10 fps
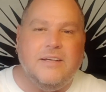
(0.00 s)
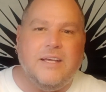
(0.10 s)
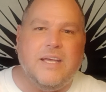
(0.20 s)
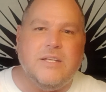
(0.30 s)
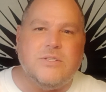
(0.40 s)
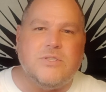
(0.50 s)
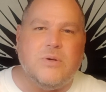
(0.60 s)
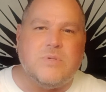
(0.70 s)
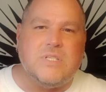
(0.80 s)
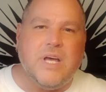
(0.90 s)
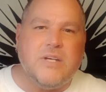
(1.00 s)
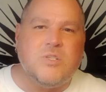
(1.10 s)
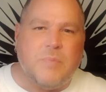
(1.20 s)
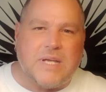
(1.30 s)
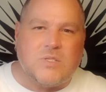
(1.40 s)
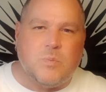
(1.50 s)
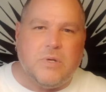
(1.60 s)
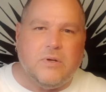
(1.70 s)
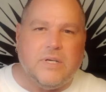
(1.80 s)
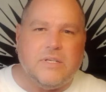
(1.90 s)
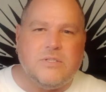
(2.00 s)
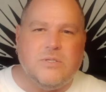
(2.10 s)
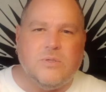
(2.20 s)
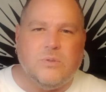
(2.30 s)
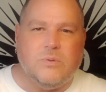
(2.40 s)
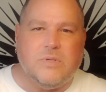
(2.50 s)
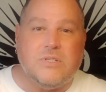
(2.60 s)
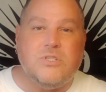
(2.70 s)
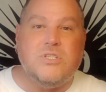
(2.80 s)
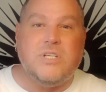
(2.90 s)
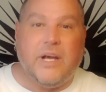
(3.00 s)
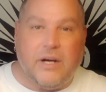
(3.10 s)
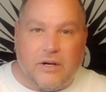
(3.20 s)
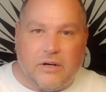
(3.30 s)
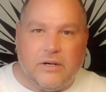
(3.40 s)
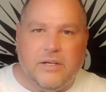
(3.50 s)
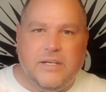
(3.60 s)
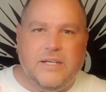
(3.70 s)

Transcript: And so I was nudged by spirit to share